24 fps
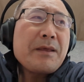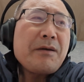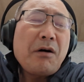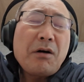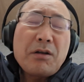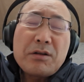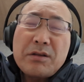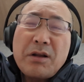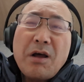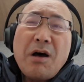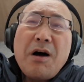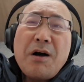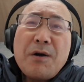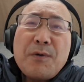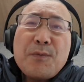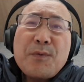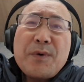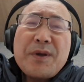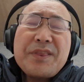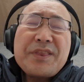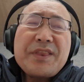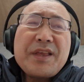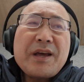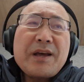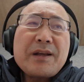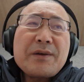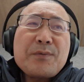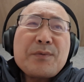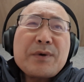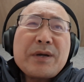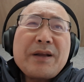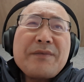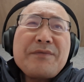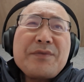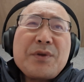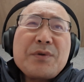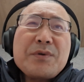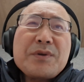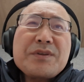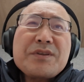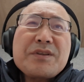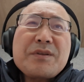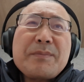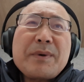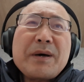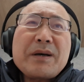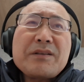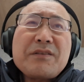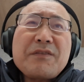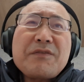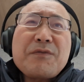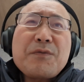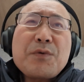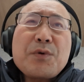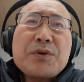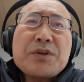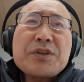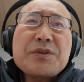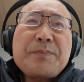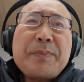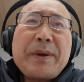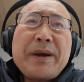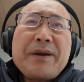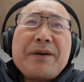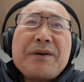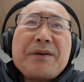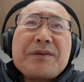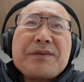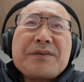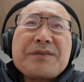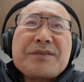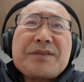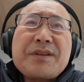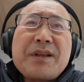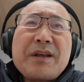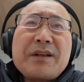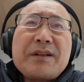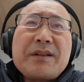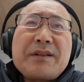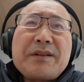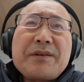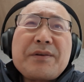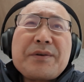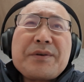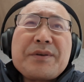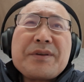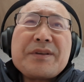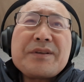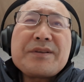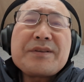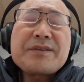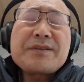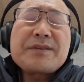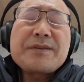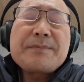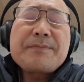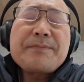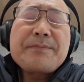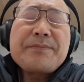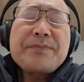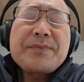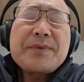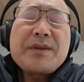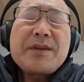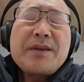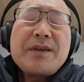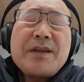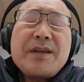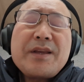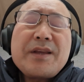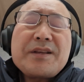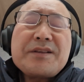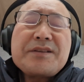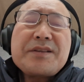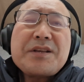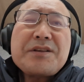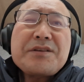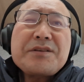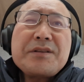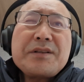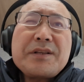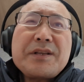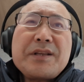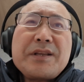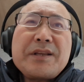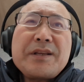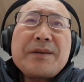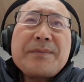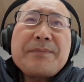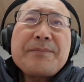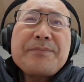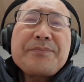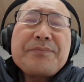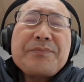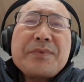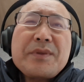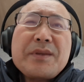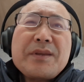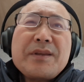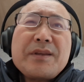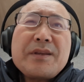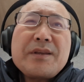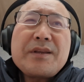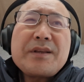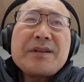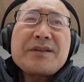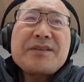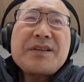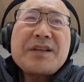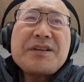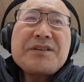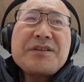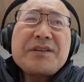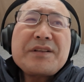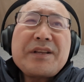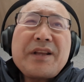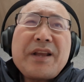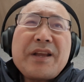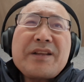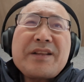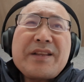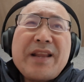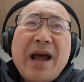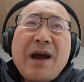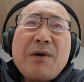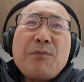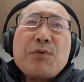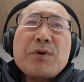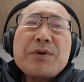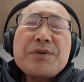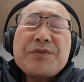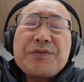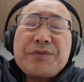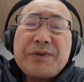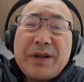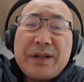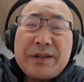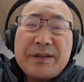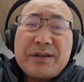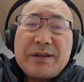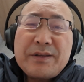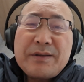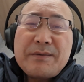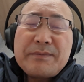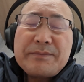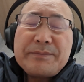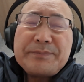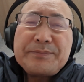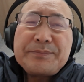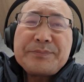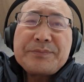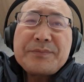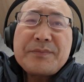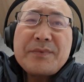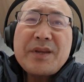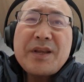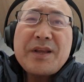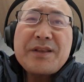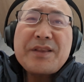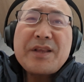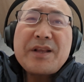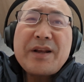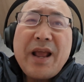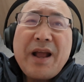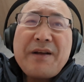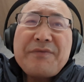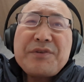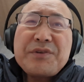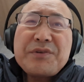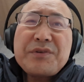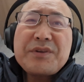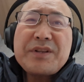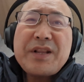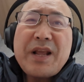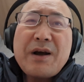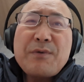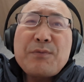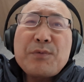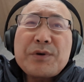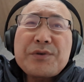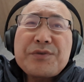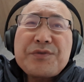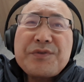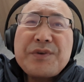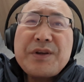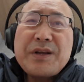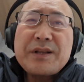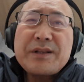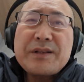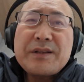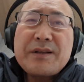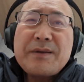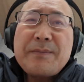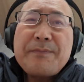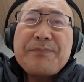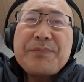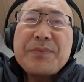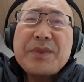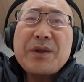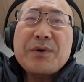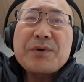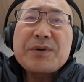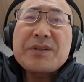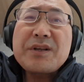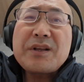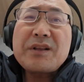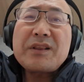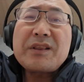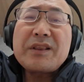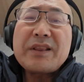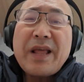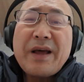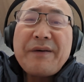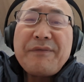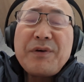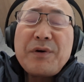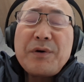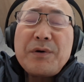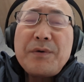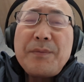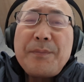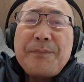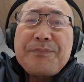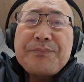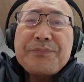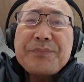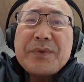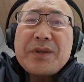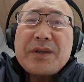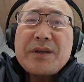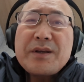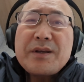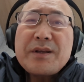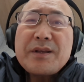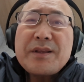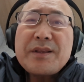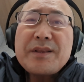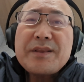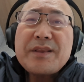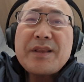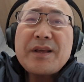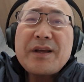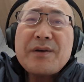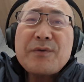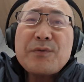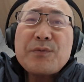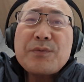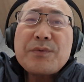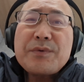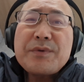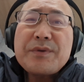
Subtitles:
along with that, what I've noticed about the Forex pair is that there is essentially a downward trend, and then after the downward trend, there is a level that